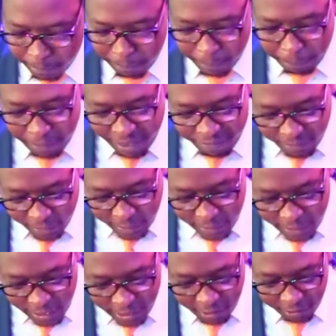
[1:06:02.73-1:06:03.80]
but perfect
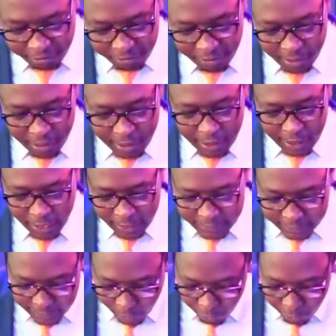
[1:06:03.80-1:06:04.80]
love cast